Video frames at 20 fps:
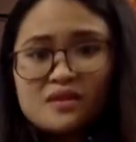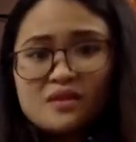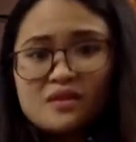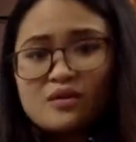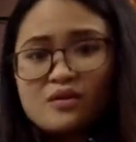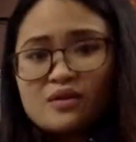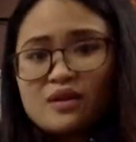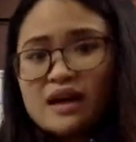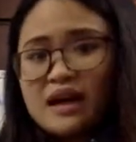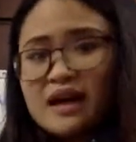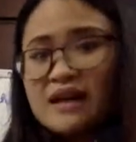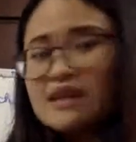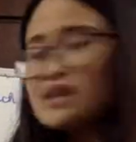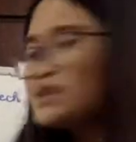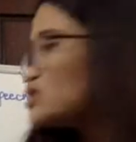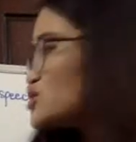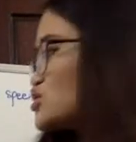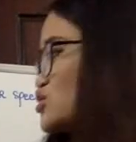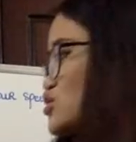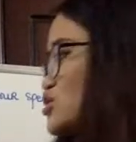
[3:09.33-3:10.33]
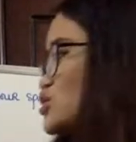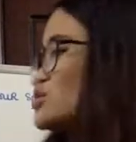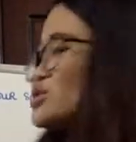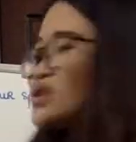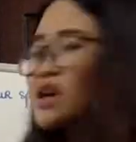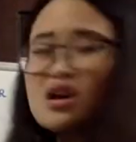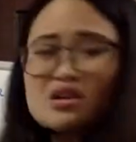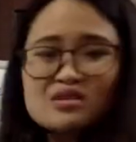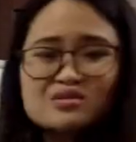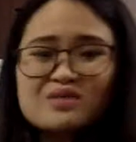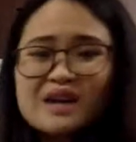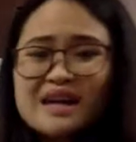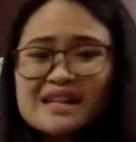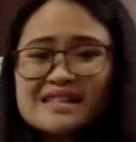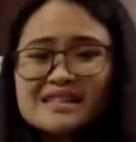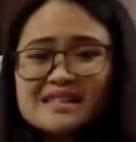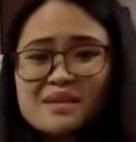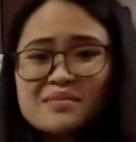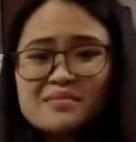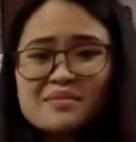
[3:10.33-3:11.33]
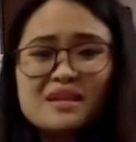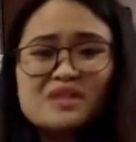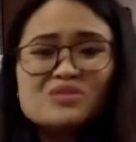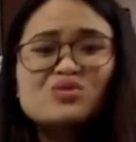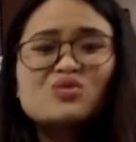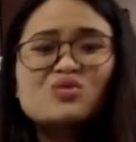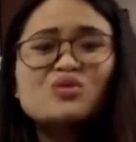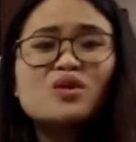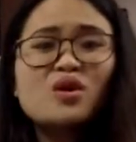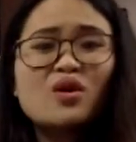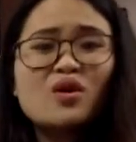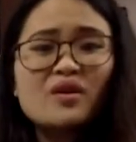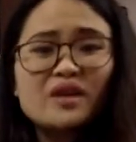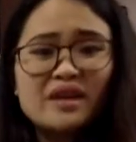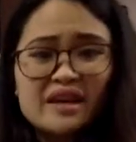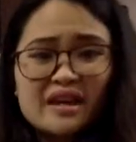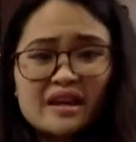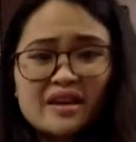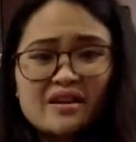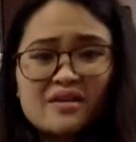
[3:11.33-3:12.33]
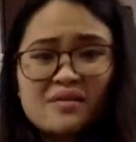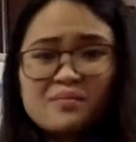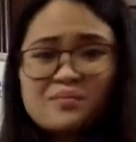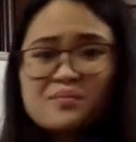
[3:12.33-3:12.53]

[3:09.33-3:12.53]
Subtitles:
Okay, do not write something too long here.